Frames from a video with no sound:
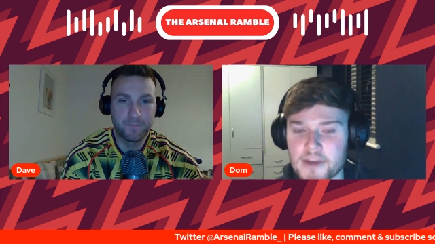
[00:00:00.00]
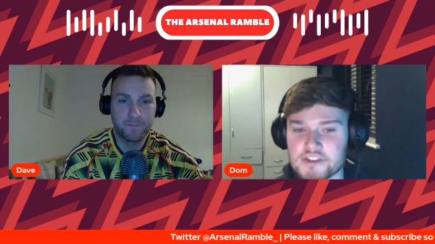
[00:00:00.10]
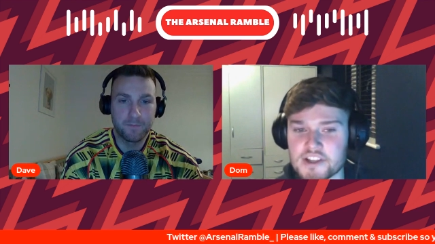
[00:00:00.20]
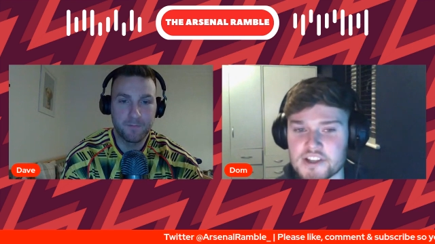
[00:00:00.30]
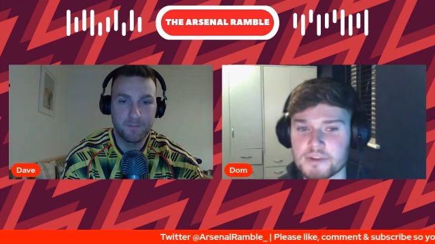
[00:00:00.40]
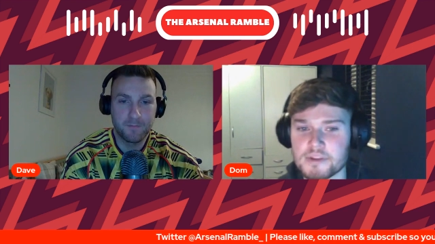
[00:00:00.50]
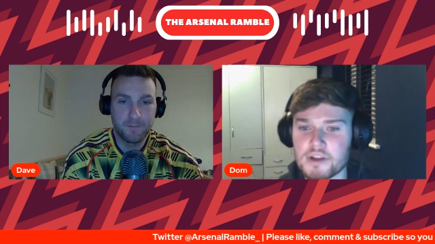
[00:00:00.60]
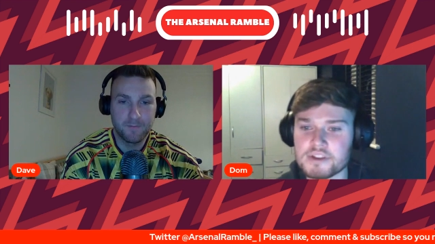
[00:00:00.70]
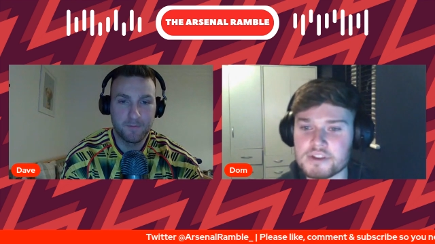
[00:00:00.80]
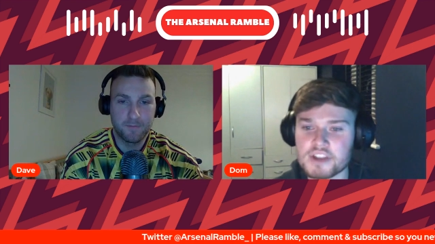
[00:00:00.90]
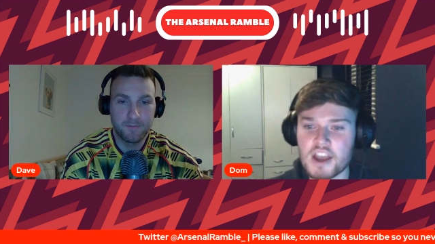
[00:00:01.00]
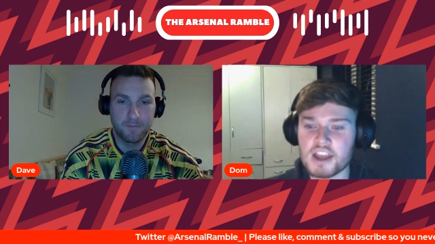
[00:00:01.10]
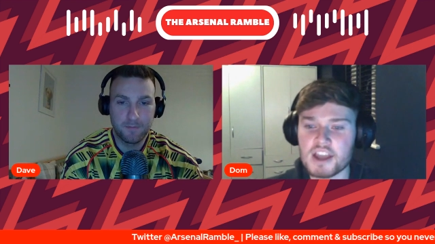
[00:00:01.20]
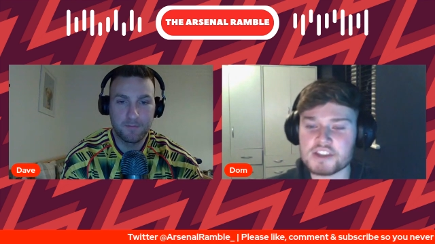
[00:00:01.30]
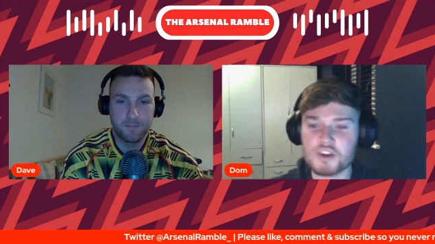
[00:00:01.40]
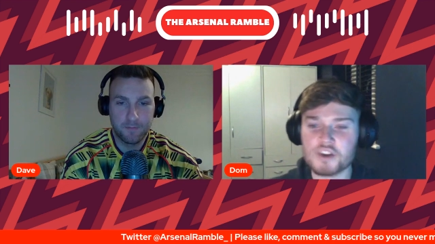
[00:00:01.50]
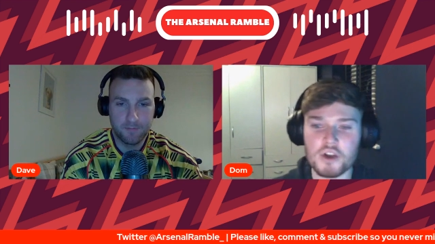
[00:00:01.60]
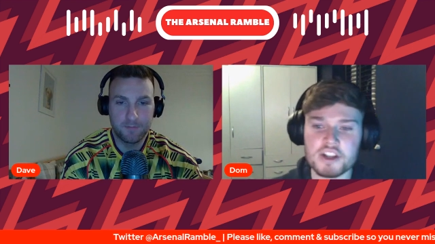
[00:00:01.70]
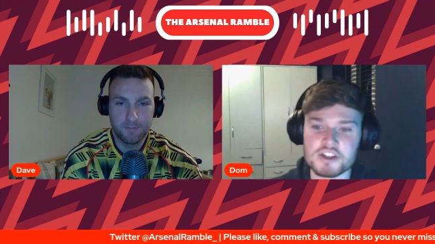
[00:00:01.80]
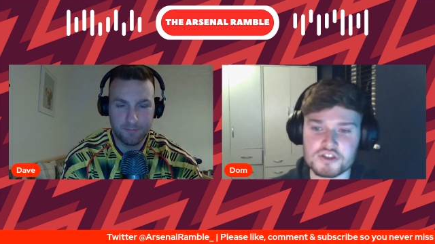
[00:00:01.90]
Speaker 1: about the team. You know, he's he's not
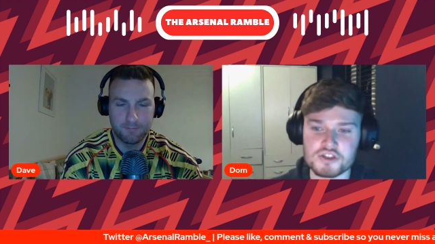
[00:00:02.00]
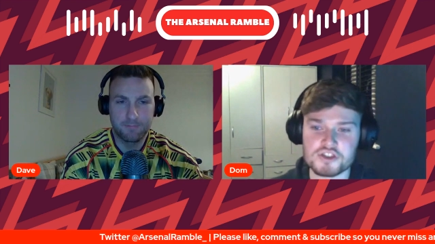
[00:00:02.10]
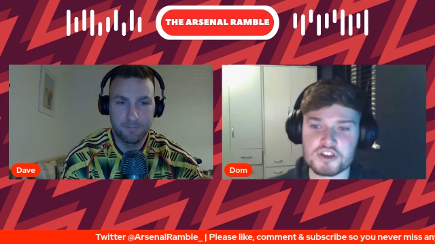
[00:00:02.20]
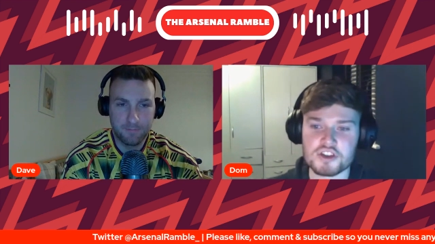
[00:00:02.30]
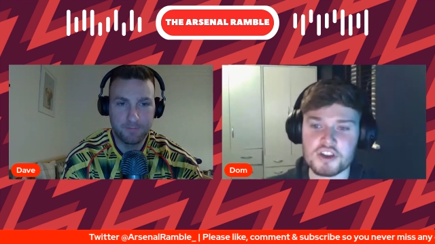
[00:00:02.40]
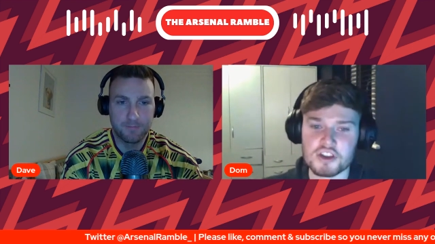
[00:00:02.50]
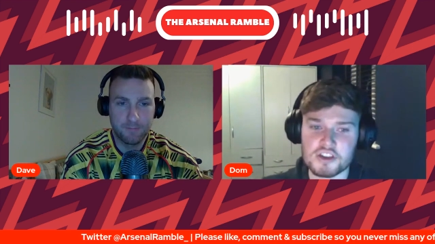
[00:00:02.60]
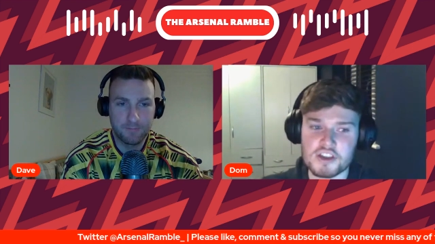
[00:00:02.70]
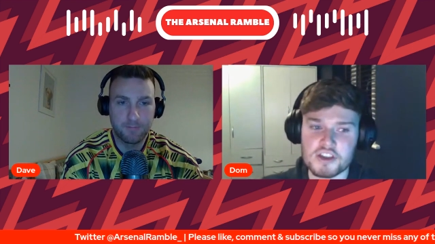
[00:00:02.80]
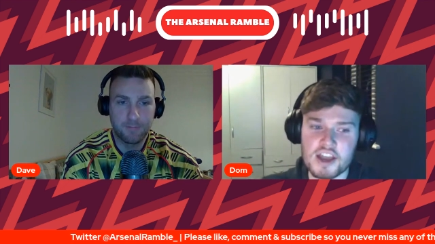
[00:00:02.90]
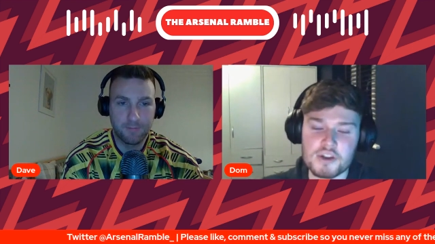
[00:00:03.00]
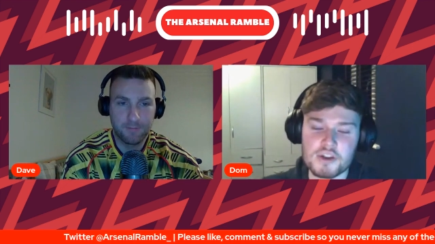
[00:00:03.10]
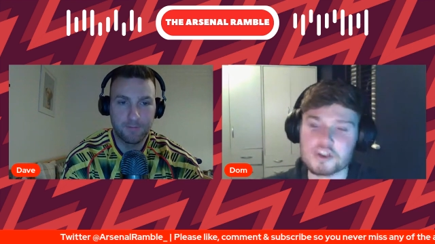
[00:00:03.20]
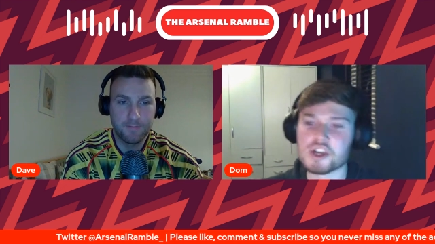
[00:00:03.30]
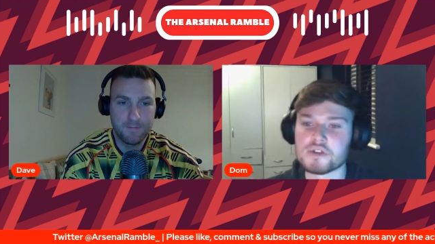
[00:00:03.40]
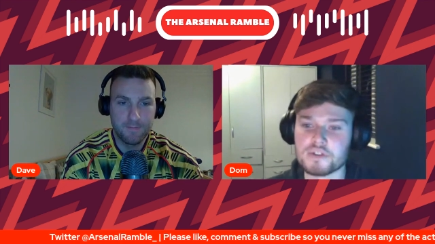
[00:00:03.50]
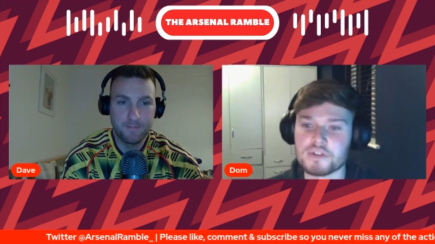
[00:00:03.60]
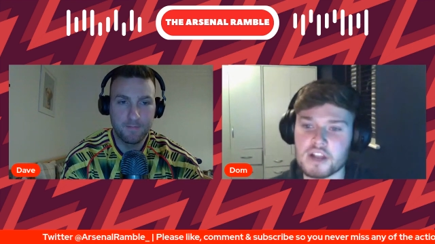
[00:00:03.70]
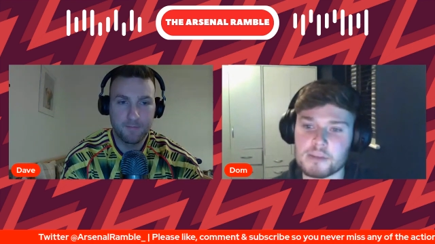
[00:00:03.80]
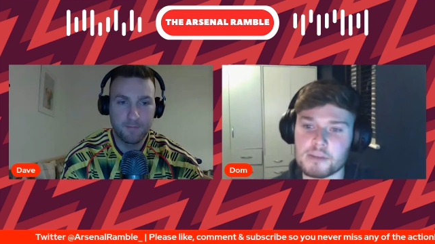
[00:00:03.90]
in it just to get another year of
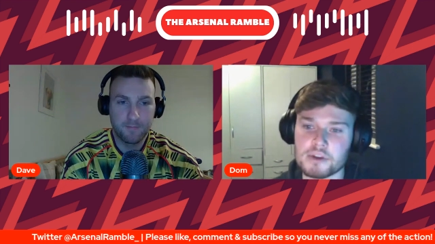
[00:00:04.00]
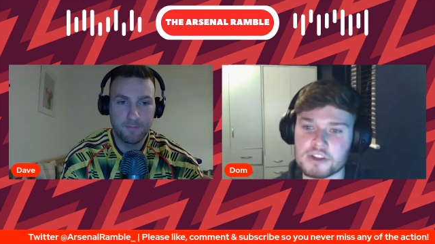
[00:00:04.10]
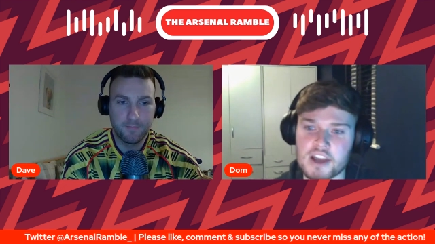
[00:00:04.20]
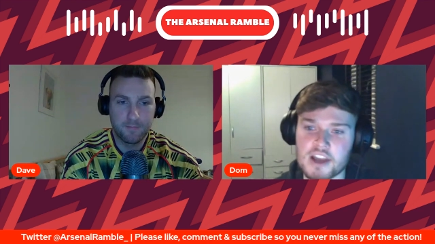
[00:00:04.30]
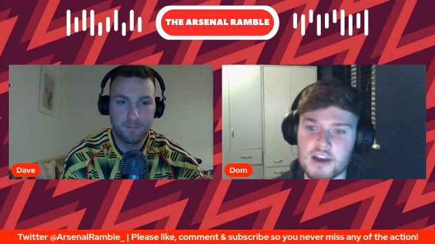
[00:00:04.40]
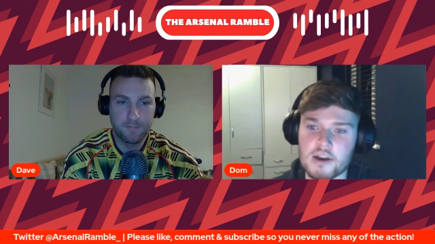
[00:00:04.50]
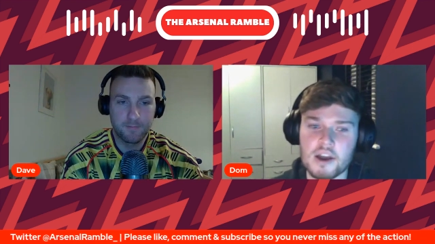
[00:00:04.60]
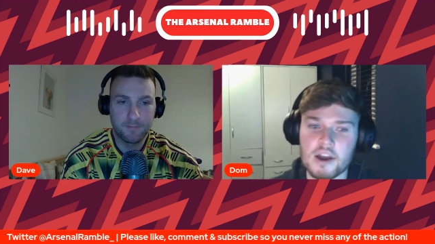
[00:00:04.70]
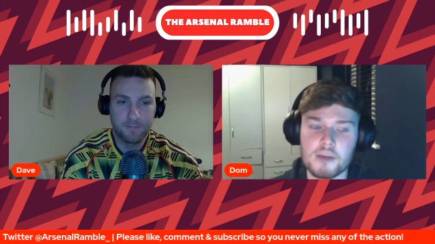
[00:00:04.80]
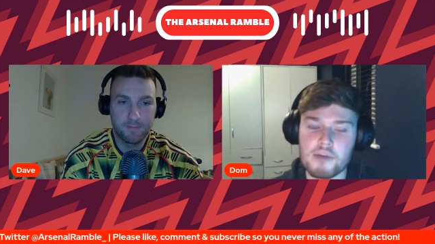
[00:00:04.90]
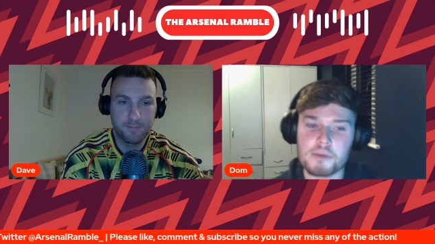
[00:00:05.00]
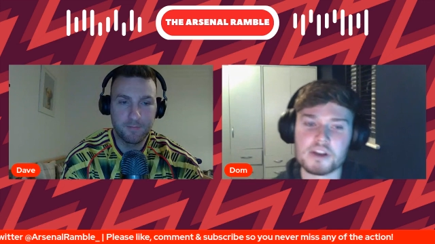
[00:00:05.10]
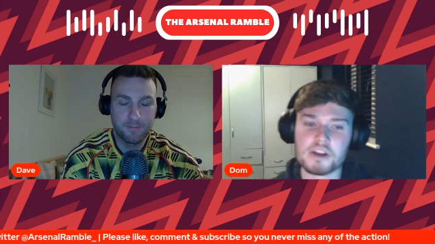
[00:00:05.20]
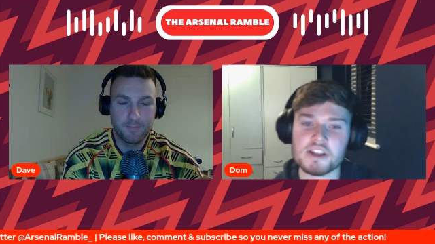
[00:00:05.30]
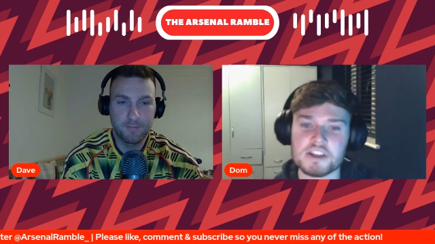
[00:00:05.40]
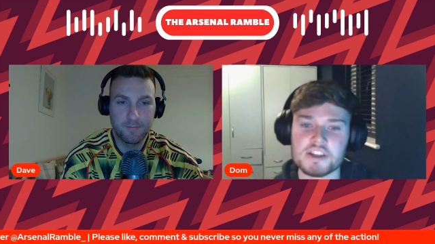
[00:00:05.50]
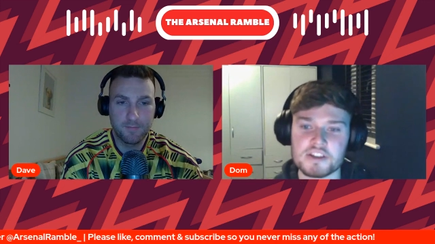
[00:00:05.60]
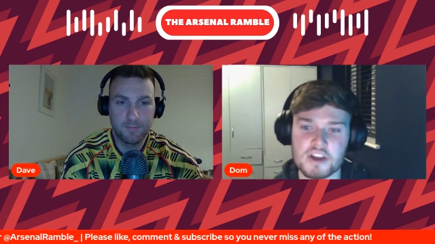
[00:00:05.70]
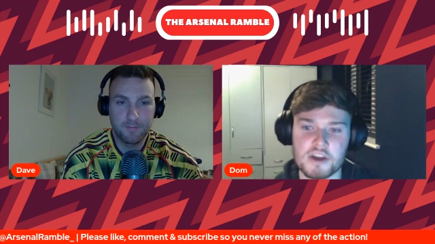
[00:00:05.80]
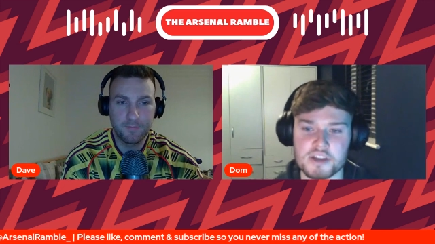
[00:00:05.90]
development, get a Premier League
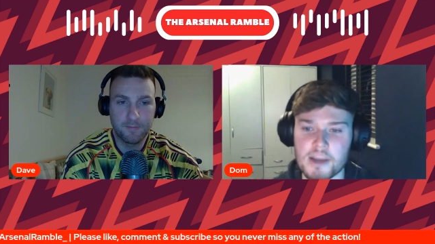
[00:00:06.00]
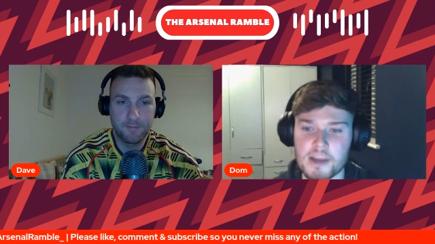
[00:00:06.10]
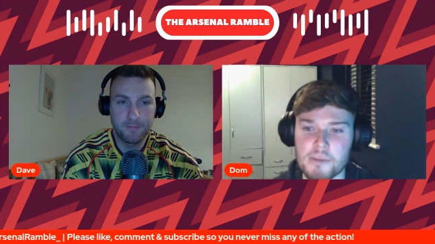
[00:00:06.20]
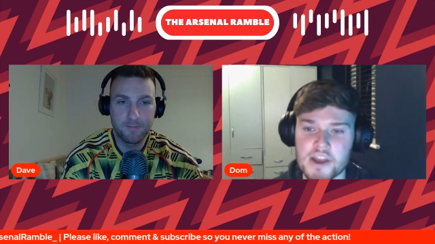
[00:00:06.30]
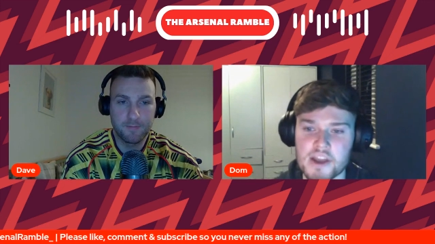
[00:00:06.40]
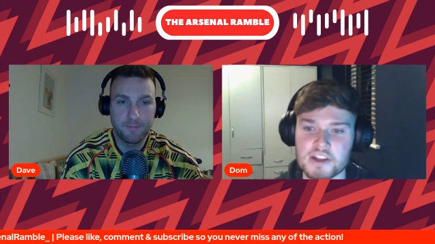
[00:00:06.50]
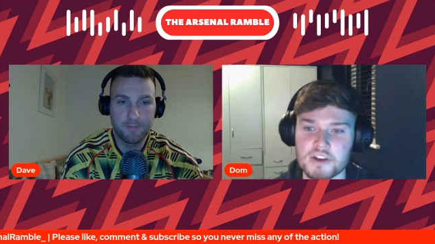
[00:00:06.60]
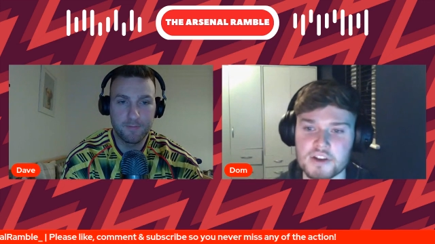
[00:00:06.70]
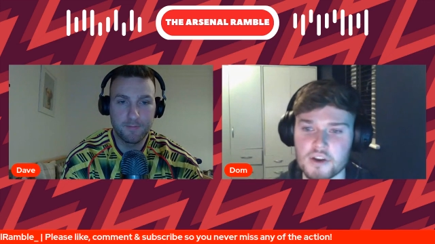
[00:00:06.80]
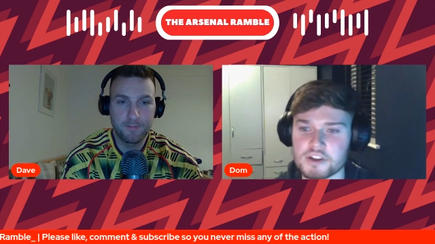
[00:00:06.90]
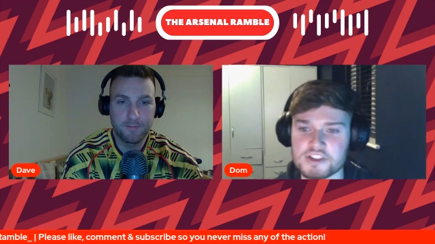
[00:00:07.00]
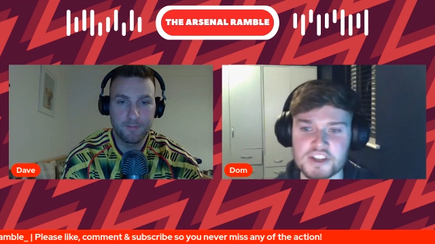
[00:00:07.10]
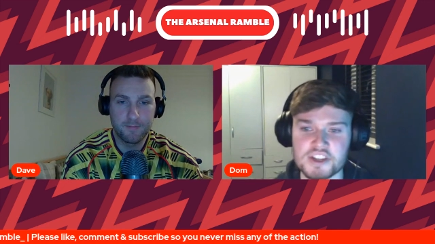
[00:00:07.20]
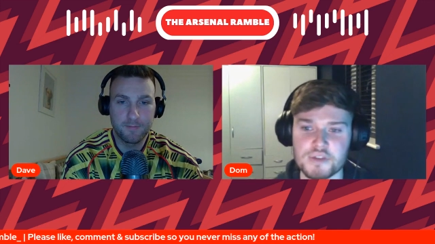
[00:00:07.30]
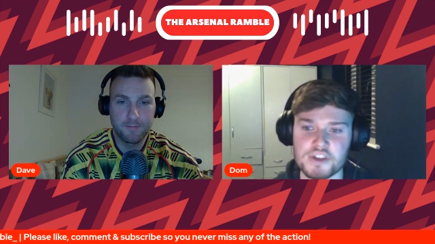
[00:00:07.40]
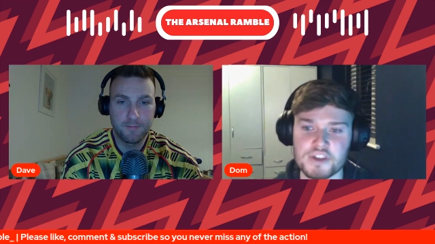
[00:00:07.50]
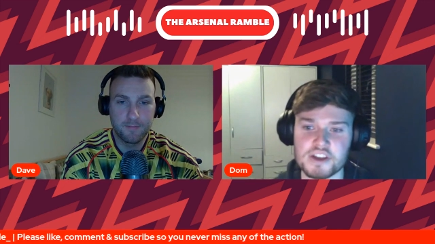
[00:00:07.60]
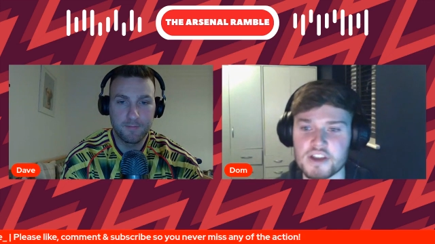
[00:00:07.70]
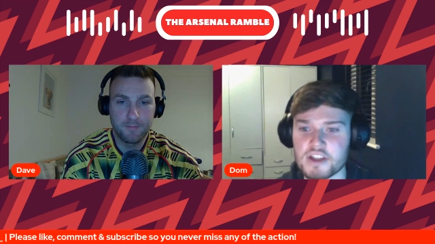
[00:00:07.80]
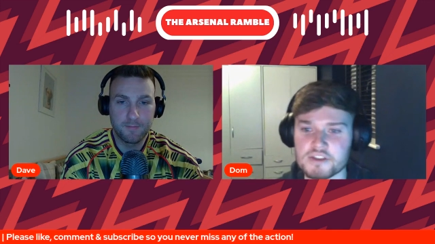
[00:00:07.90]
uh, campaign on his C
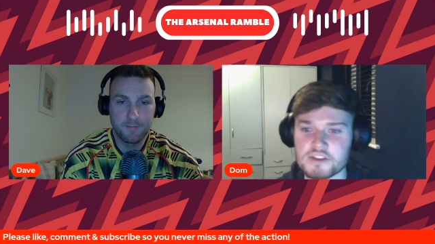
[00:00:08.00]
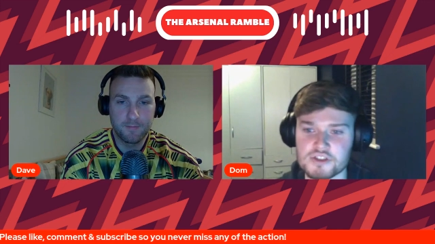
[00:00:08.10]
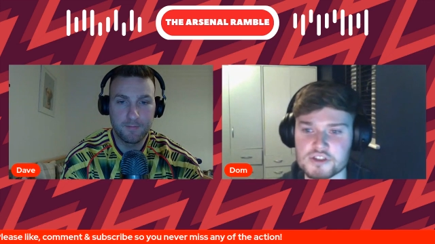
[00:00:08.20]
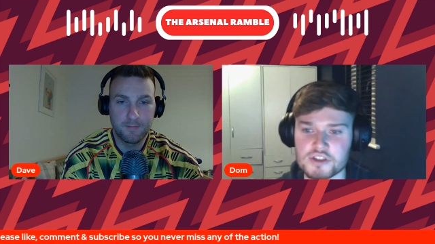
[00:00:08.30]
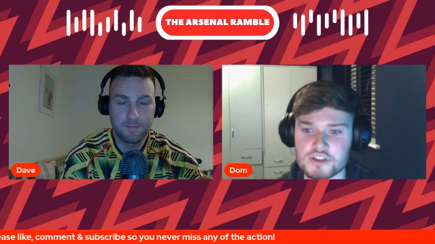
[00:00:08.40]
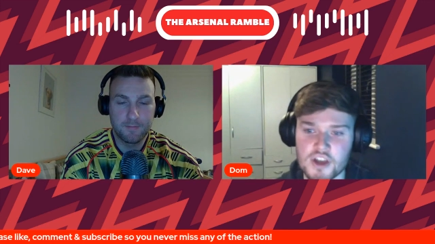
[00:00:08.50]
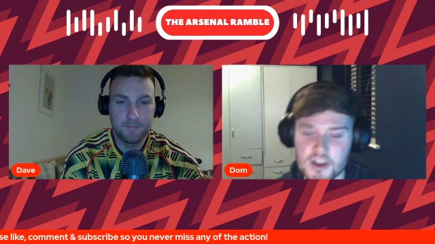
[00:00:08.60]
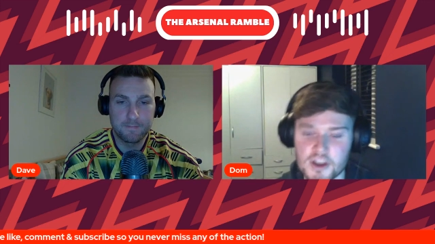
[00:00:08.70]
V, and then just